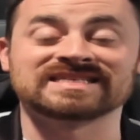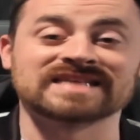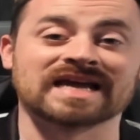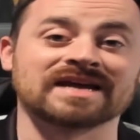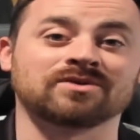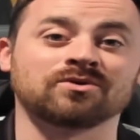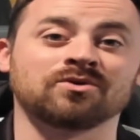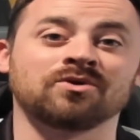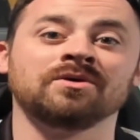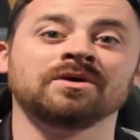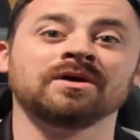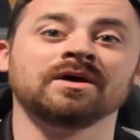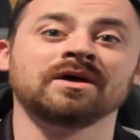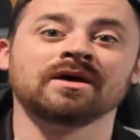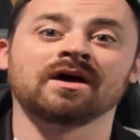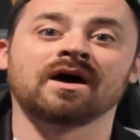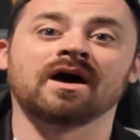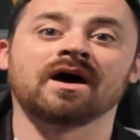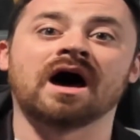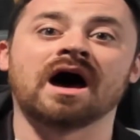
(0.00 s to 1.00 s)
cycle,
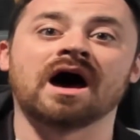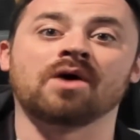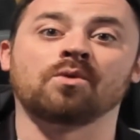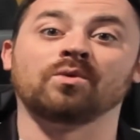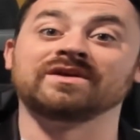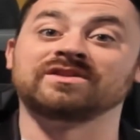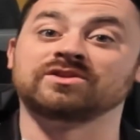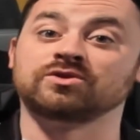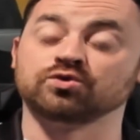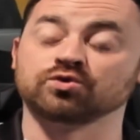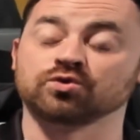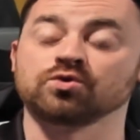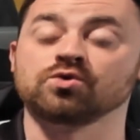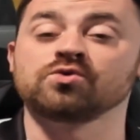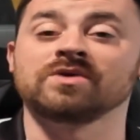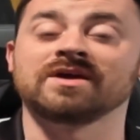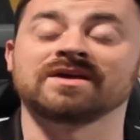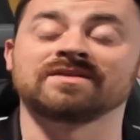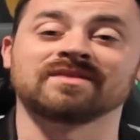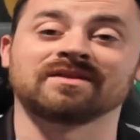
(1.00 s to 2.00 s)

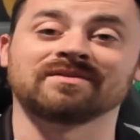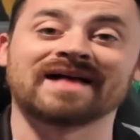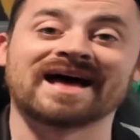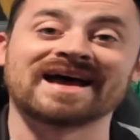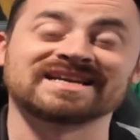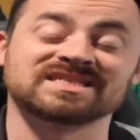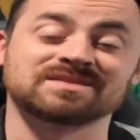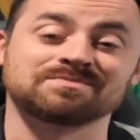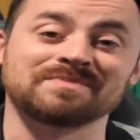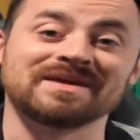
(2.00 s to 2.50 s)
withdrew in the last